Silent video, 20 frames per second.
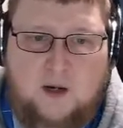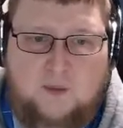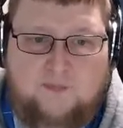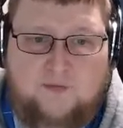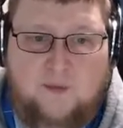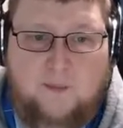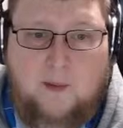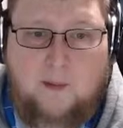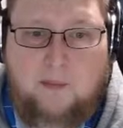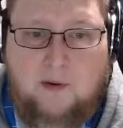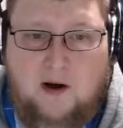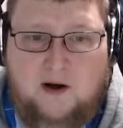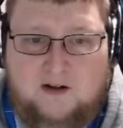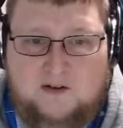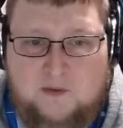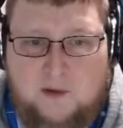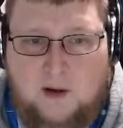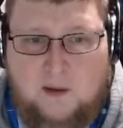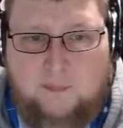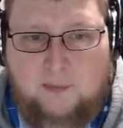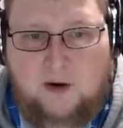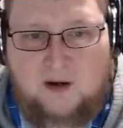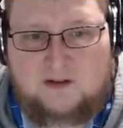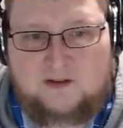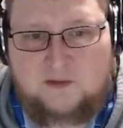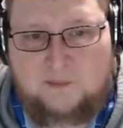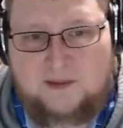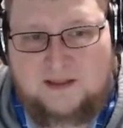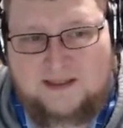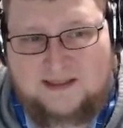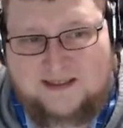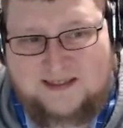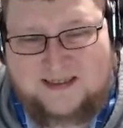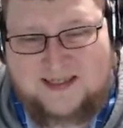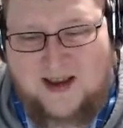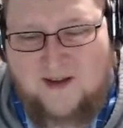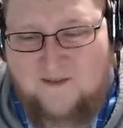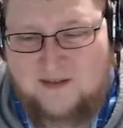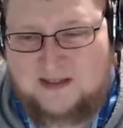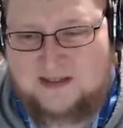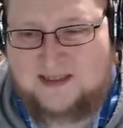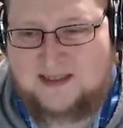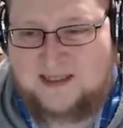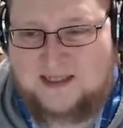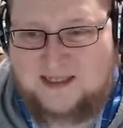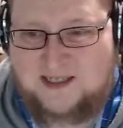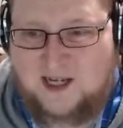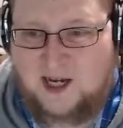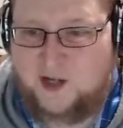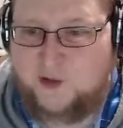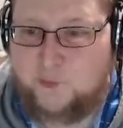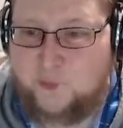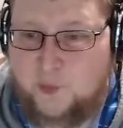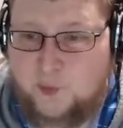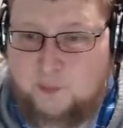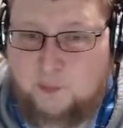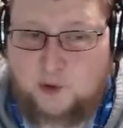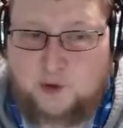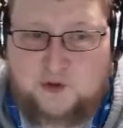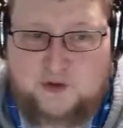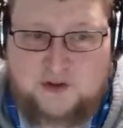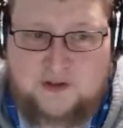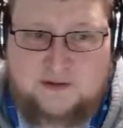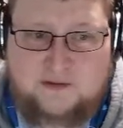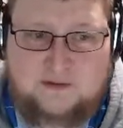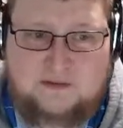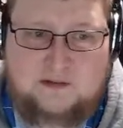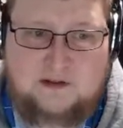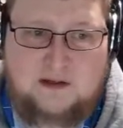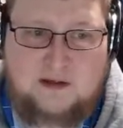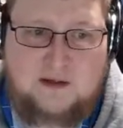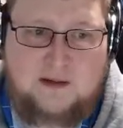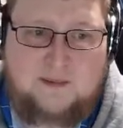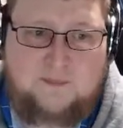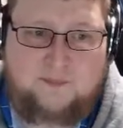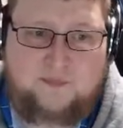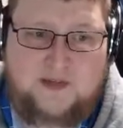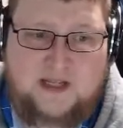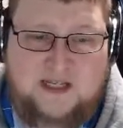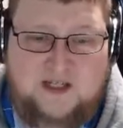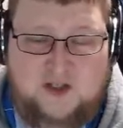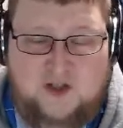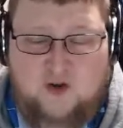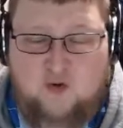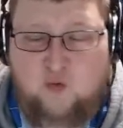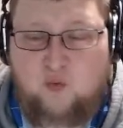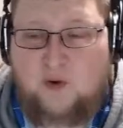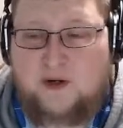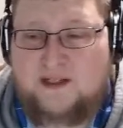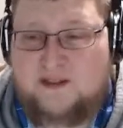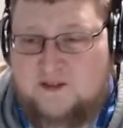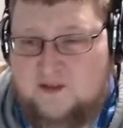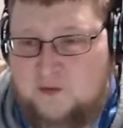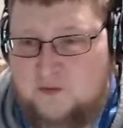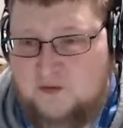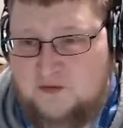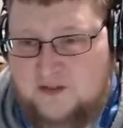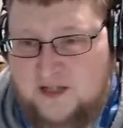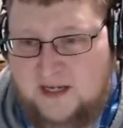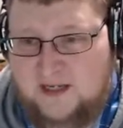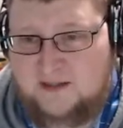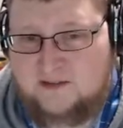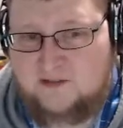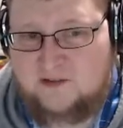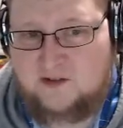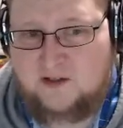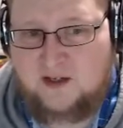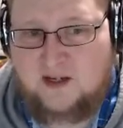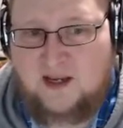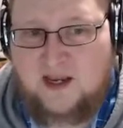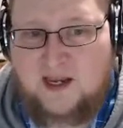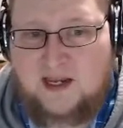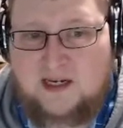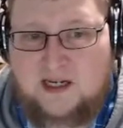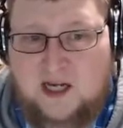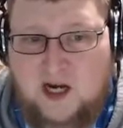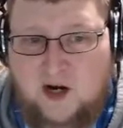from approximately 1,700 merchants in 22 states and